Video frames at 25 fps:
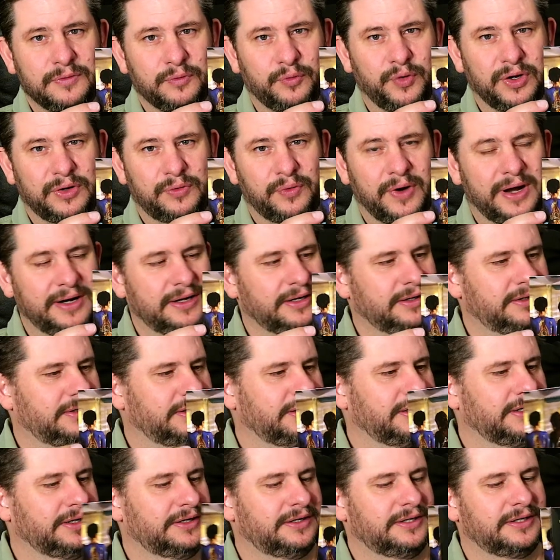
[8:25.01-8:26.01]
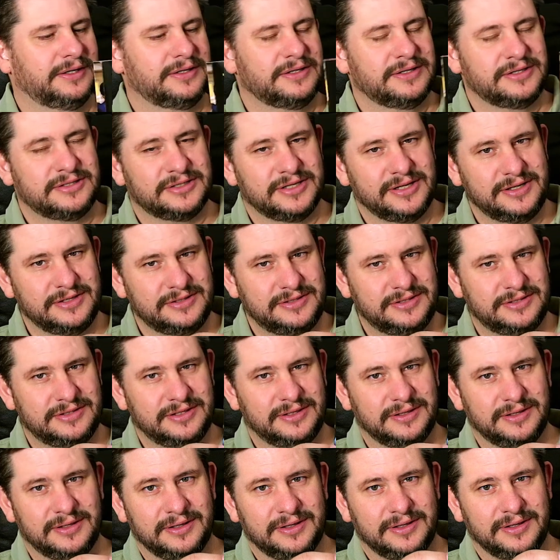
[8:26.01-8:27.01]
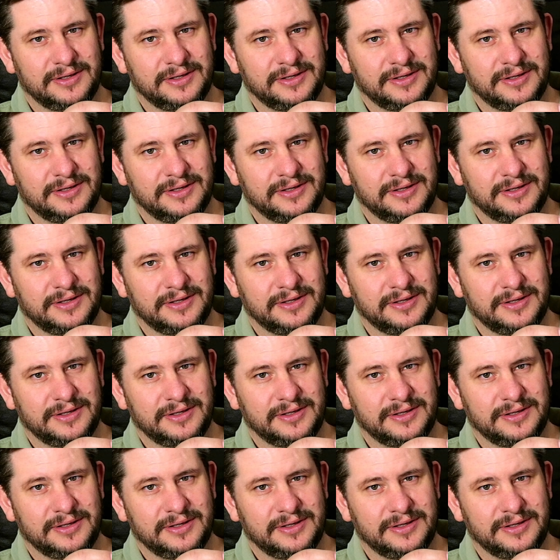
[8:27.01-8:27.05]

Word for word: regretted it since